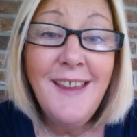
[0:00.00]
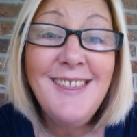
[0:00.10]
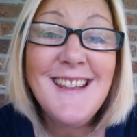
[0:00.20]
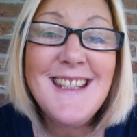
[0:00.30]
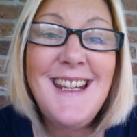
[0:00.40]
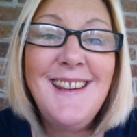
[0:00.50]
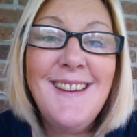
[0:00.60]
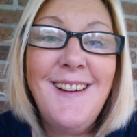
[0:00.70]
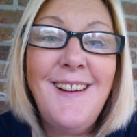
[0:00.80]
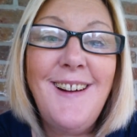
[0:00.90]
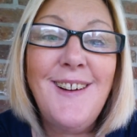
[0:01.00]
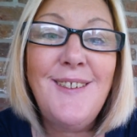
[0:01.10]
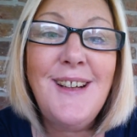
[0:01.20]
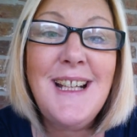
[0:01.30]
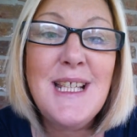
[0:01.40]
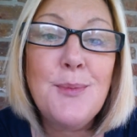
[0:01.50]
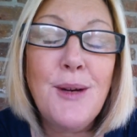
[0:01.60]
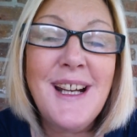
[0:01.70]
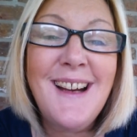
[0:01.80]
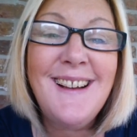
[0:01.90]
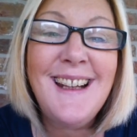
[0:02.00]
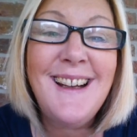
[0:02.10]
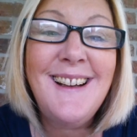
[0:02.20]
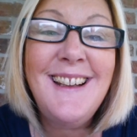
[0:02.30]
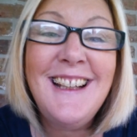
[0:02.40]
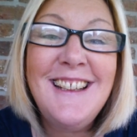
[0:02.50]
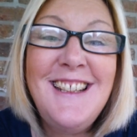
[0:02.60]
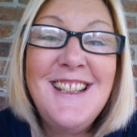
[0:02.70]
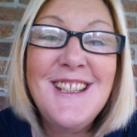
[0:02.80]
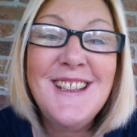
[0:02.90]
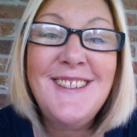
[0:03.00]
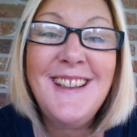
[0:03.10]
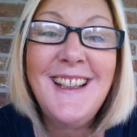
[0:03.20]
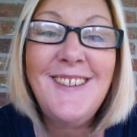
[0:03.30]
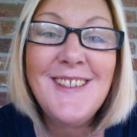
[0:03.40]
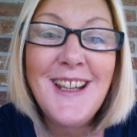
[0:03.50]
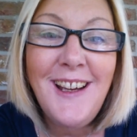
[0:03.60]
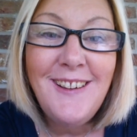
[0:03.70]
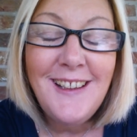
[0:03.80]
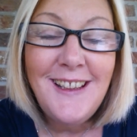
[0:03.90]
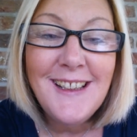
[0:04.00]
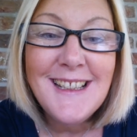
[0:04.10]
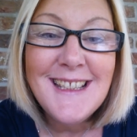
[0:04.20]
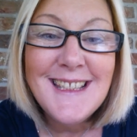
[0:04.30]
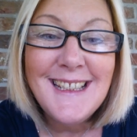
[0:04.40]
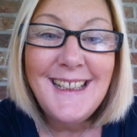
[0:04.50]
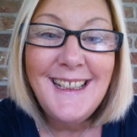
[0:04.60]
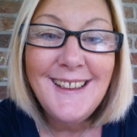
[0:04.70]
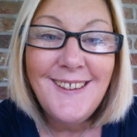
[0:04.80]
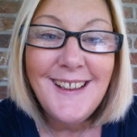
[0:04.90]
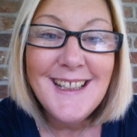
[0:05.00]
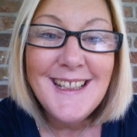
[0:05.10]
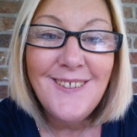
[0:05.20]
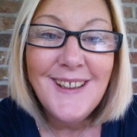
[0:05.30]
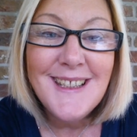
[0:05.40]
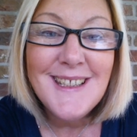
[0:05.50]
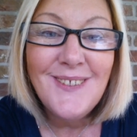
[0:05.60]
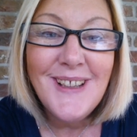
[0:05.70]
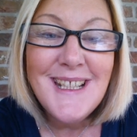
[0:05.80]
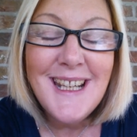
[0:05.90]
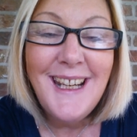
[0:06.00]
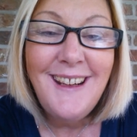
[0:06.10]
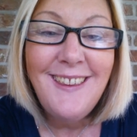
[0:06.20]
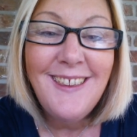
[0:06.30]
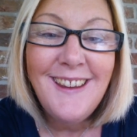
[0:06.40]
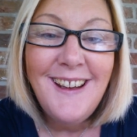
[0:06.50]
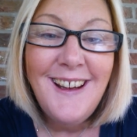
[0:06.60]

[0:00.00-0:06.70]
The teeth are really spread out now. Now you should be able to, hopefully you can see quite a difference in my teeth.